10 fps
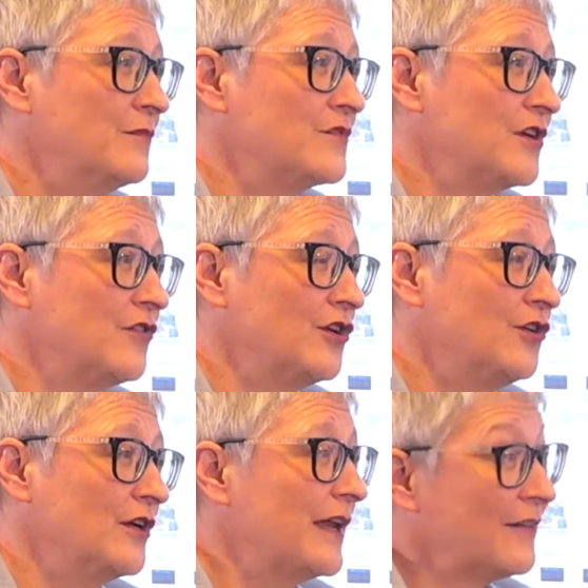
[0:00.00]
so that
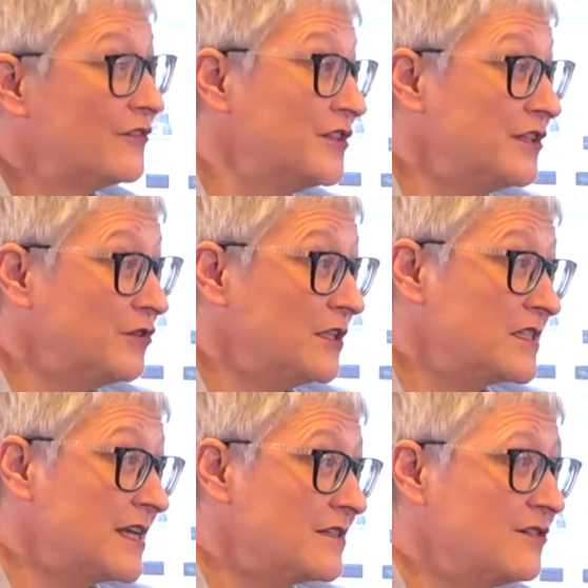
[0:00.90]
you can have your dinner at a
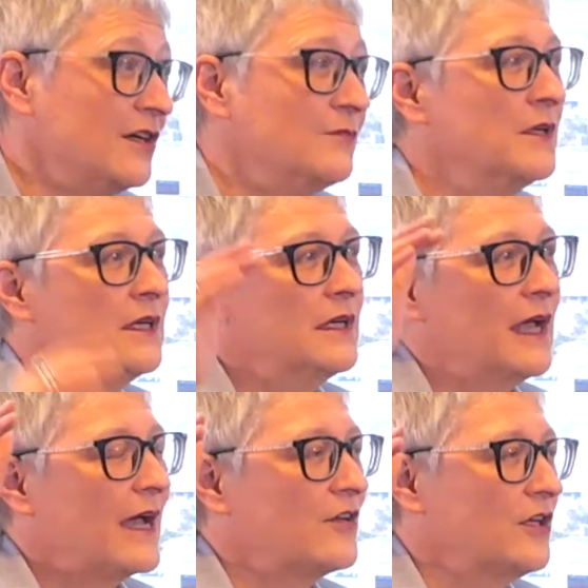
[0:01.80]
set time?
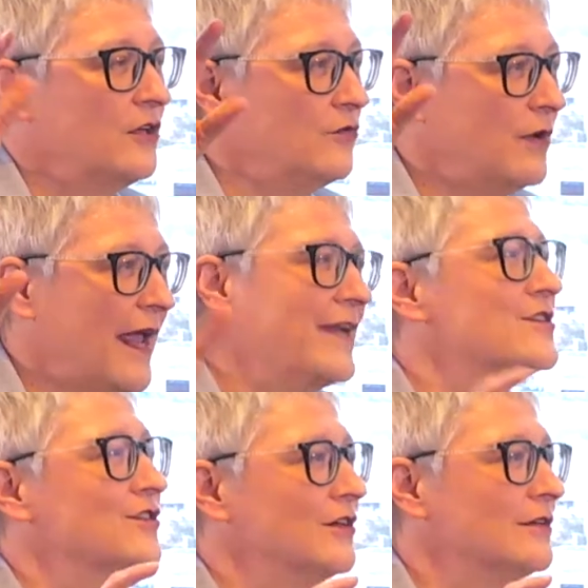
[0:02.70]
How do you
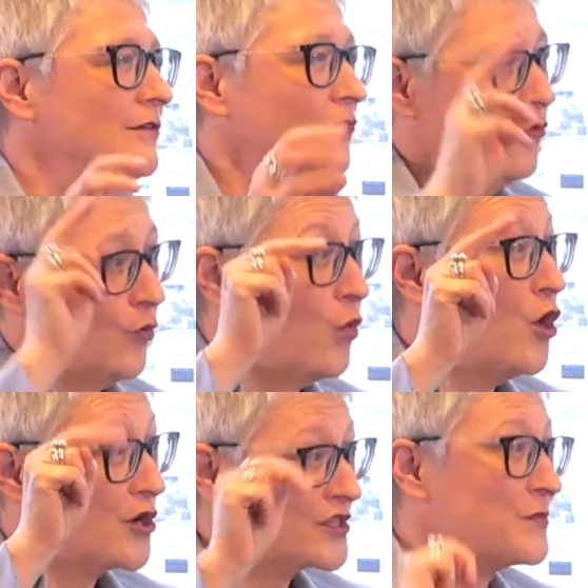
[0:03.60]
enter the
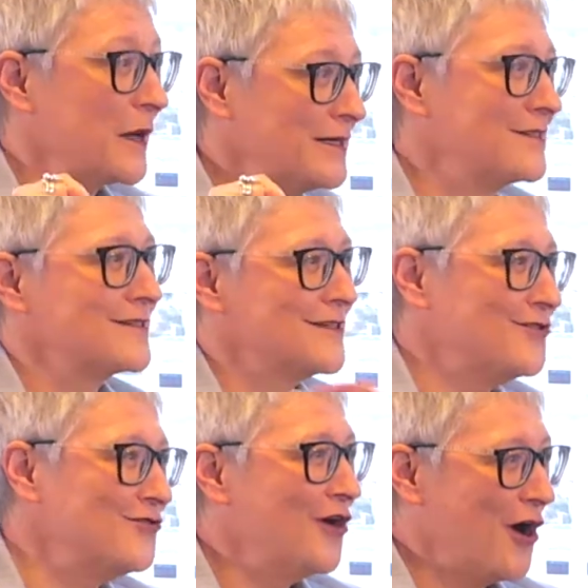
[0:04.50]
workspace
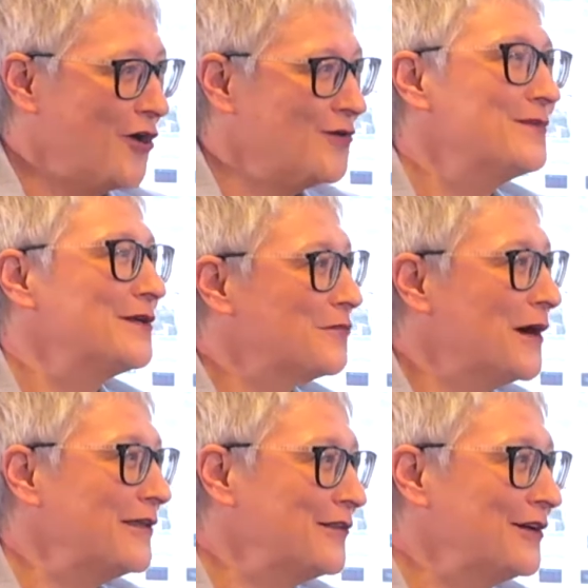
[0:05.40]
in your home in a
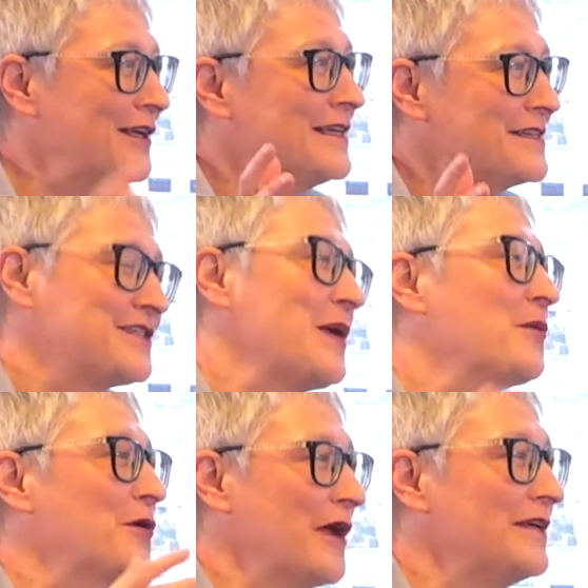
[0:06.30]
way that
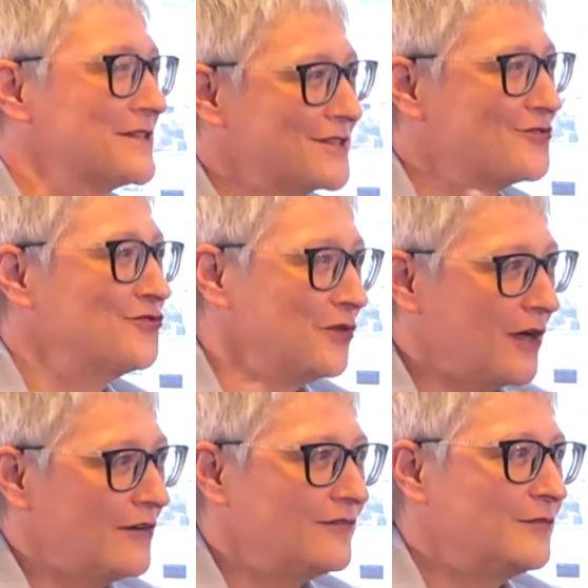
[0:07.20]
separates your
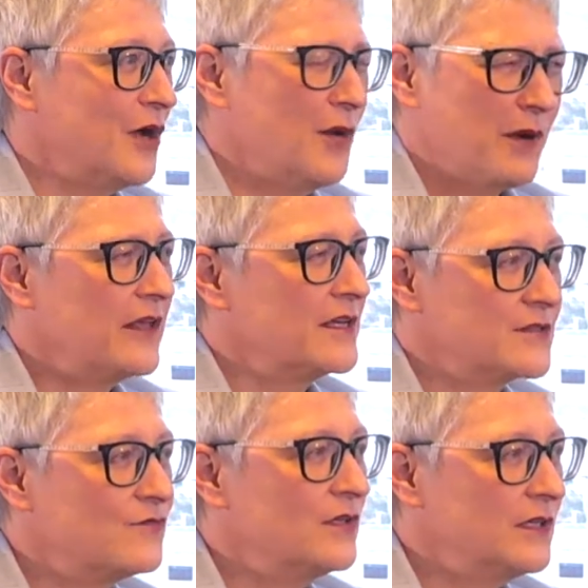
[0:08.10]
life from home? I think
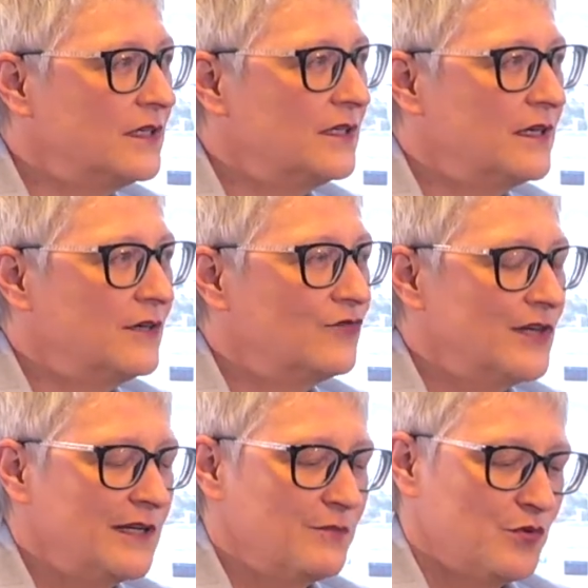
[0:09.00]
it's a really,
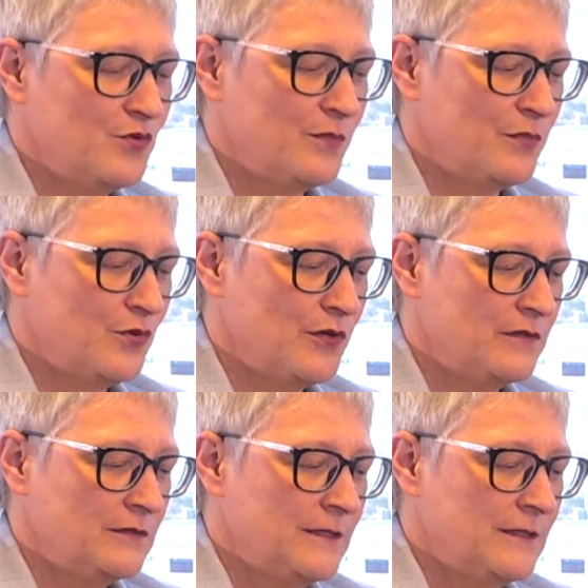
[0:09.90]
really important point.